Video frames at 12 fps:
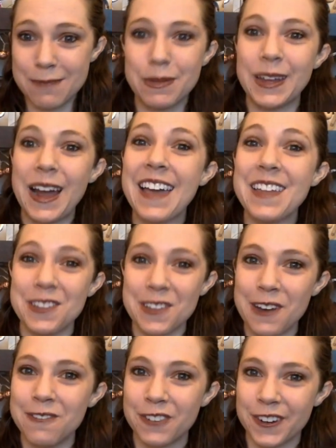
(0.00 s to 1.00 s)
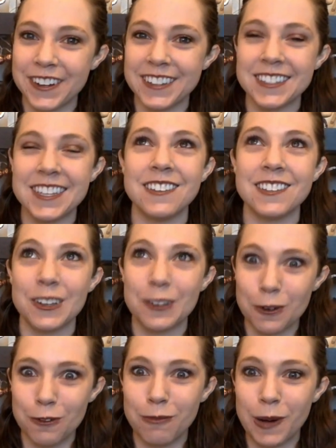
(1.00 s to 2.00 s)
But I love Chris. He is a
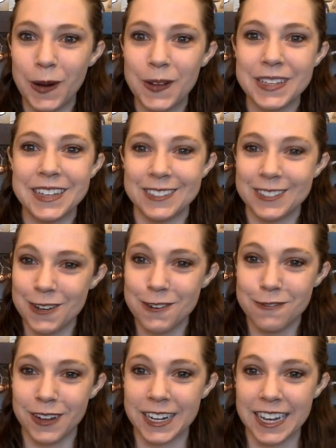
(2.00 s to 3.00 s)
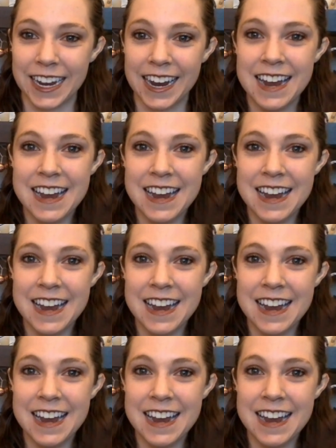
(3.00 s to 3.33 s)
goofball. He is so funny.